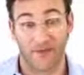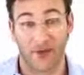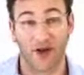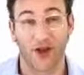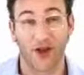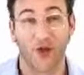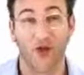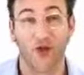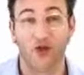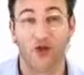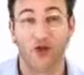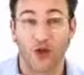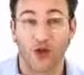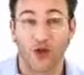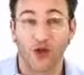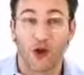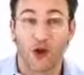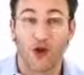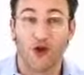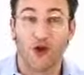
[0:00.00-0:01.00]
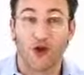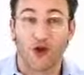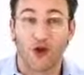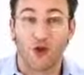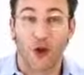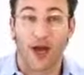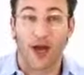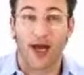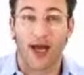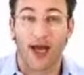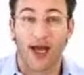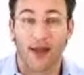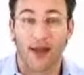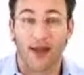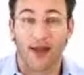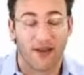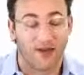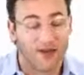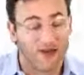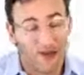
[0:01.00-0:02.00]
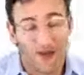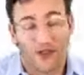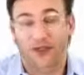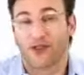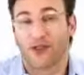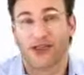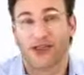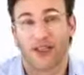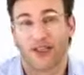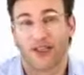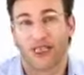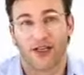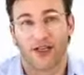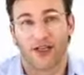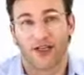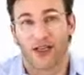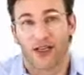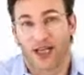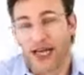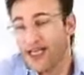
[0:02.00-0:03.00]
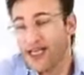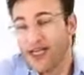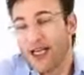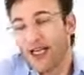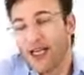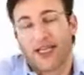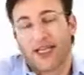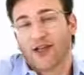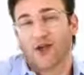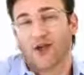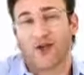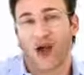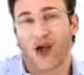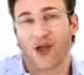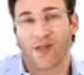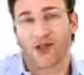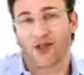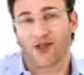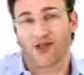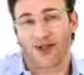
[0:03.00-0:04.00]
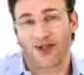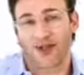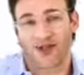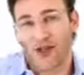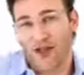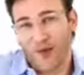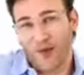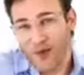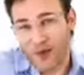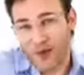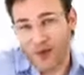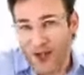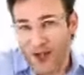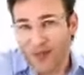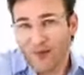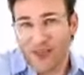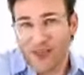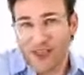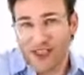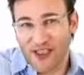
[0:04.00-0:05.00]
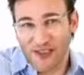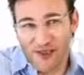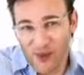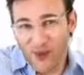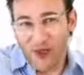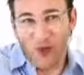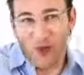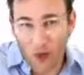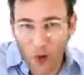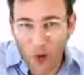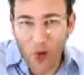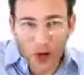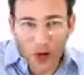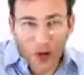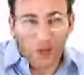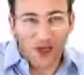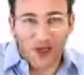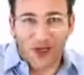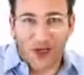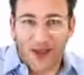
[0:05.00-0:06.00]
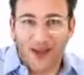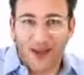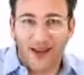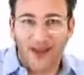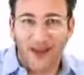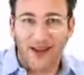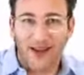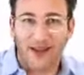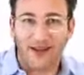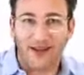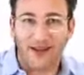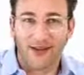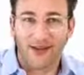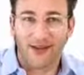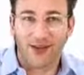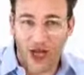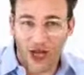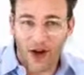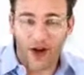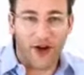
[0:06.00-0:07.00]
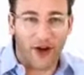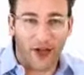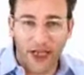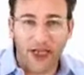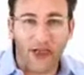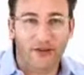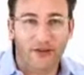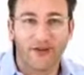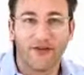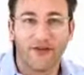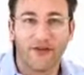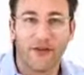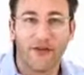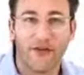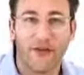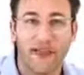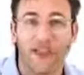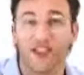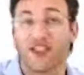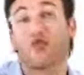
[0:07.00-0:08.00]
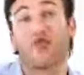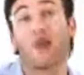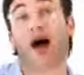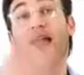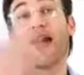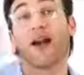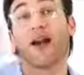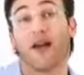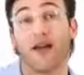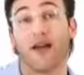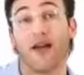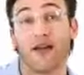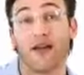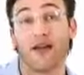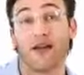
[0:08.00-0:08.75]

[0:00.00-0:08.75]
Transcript: In other words, when you know your why, the filter is clear. It's not like there are options. The option is obvious. There's only one option. Share, give, inspire.